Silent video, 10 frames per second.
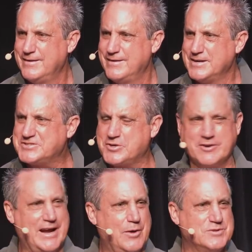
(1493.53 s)

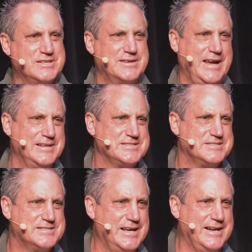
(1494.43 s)
Yesterday, I was in Kansas
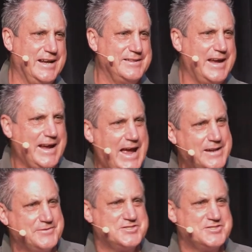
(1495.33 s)
City, and they had